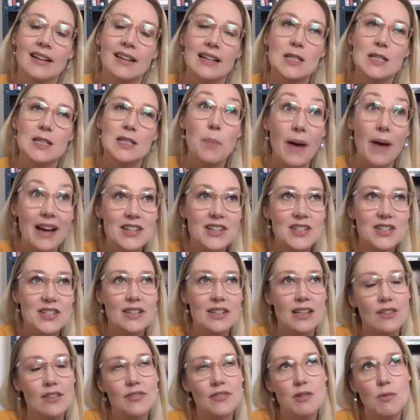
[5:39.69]

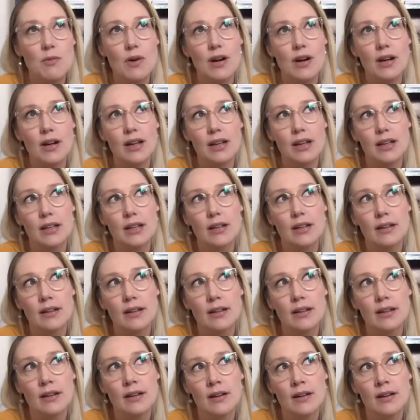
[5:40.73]
especially if you work in